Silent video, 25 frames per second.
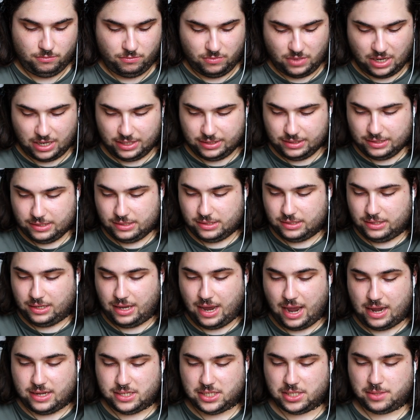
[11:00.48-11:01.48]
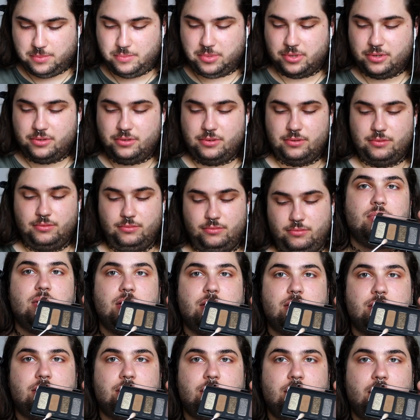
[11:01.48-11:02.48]
that's Gasper.
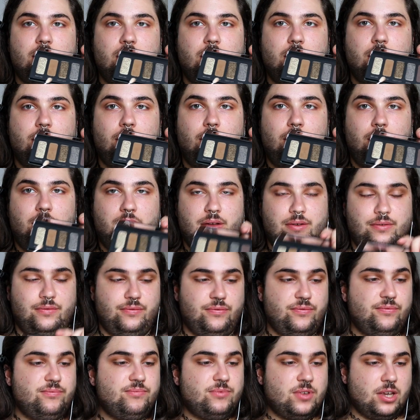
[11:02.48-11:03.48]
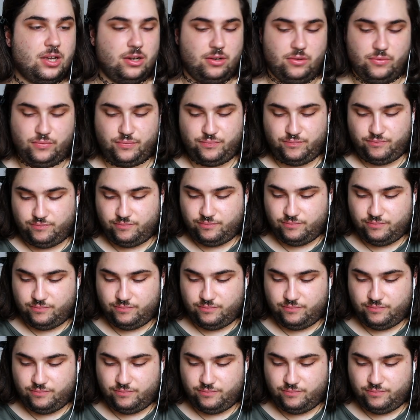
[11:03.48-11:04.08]
That's that olive kind of